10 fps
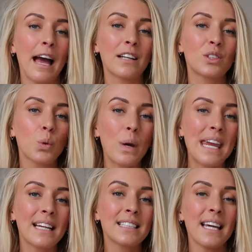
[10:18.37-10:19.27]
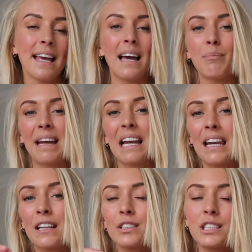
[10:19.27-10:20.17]
and tweaked and made
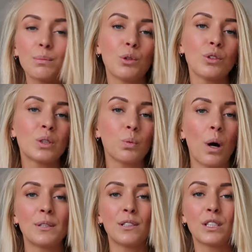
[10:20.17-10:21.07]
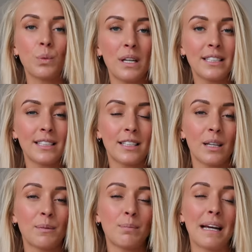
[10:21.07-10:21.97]
little small swaps and switches to
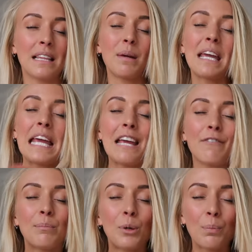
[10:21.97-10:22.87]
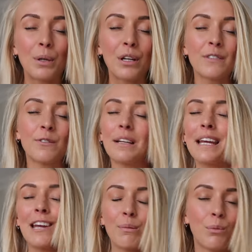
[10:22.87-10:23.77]
them to make them even more beautiful,
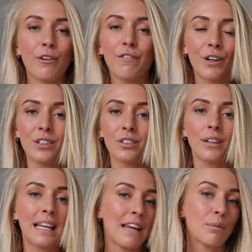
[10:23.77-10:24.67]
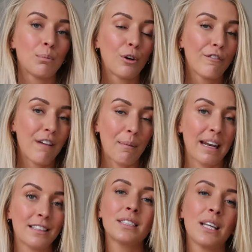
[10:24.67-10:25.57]
even more functional, even more
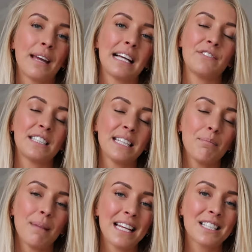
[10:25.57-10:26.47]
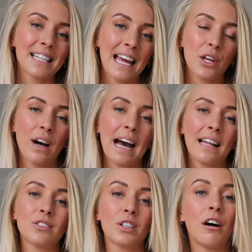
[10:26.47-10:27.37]
feminine. So yes, if you didn't manage to get your
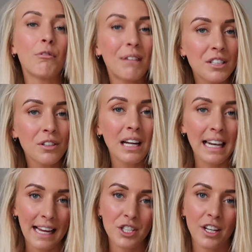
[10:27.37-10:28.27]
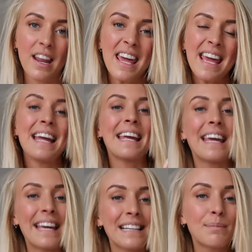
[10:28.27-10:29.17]
hands on our original collection,
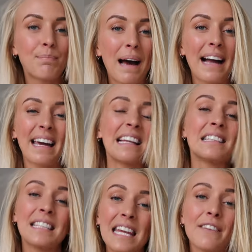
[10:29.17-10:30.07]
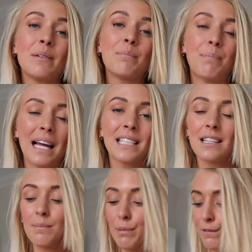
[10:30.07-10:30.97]
it is back and it's even
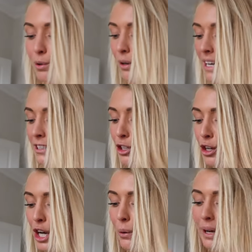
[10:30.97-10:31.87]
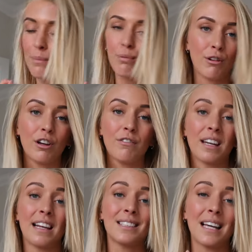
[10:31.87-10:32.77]
better than before. It's new and improved
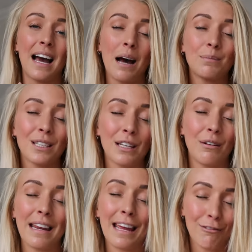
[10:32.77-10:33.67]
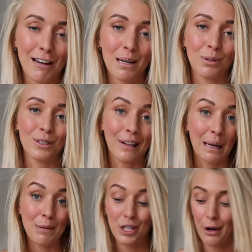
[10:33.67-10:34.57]
and it's absolutely incredible. So
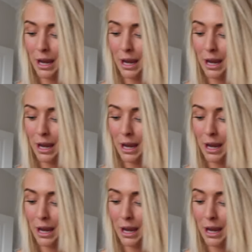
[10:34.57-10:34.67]
let me show